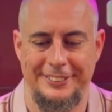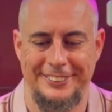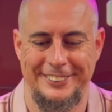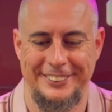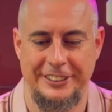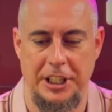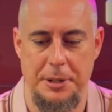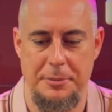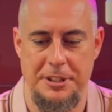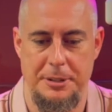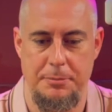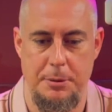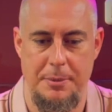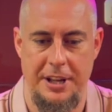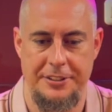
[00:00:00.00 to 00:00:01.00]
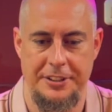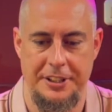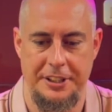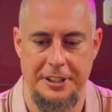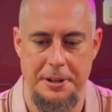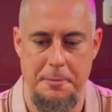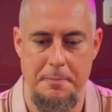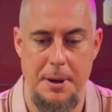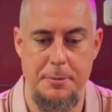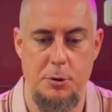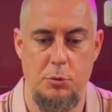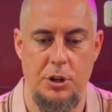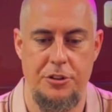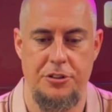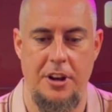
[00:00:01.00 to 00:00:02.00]
trying to be diplomatic, maybe
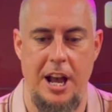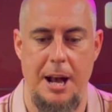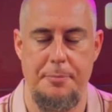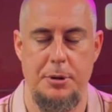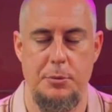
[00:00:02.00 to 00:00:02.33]
weren't so happy